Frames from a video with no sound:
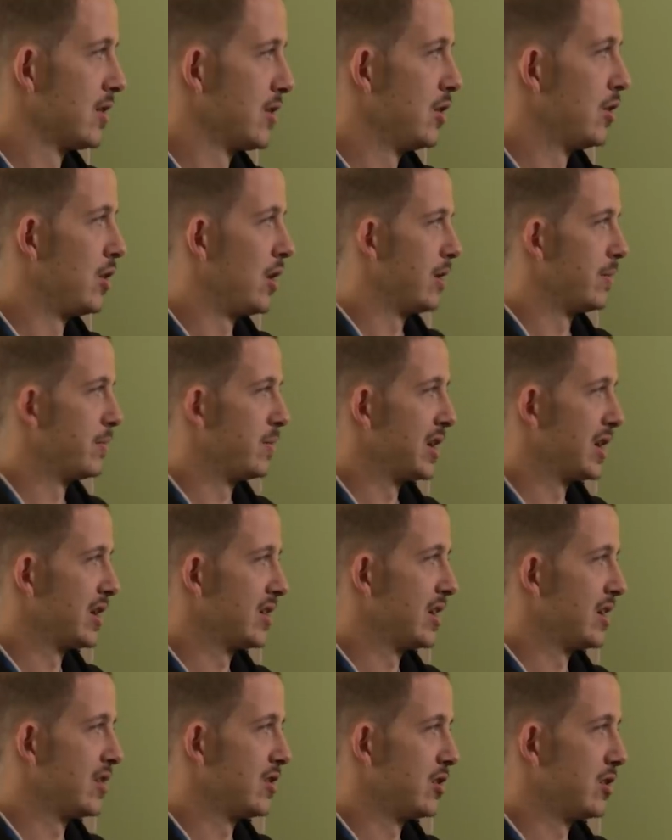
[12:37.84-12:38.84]
You know all the pink,
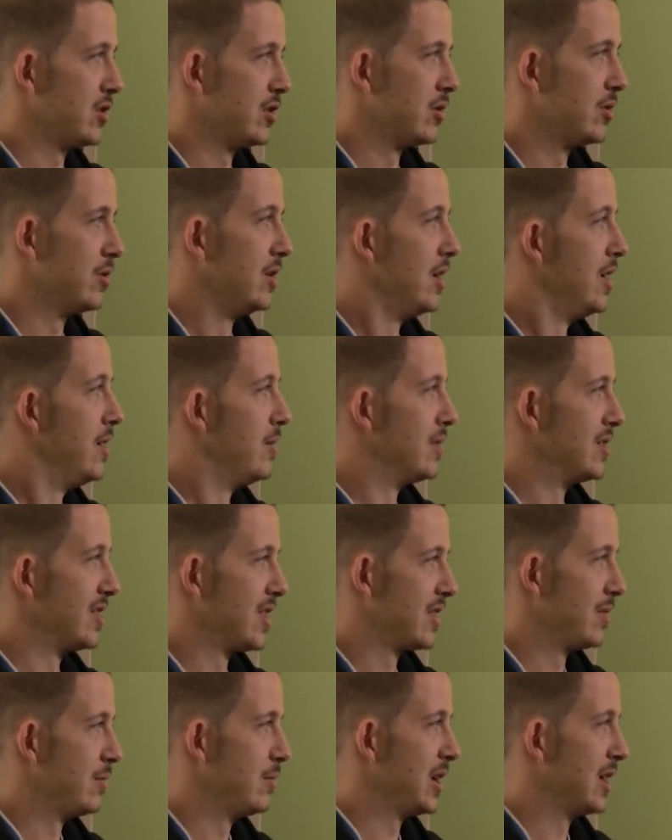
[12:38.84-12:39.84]
that's you, but
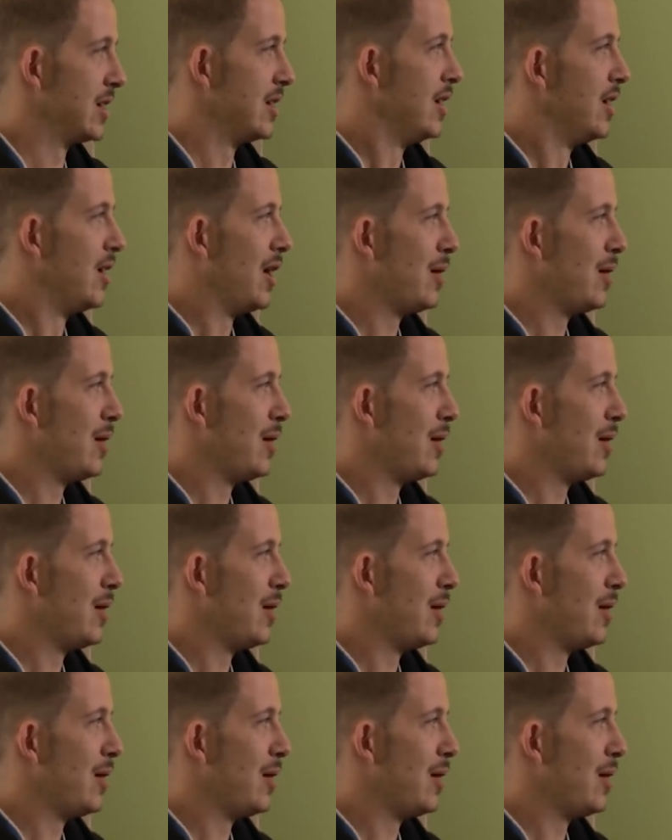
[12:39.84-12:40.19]
that's me.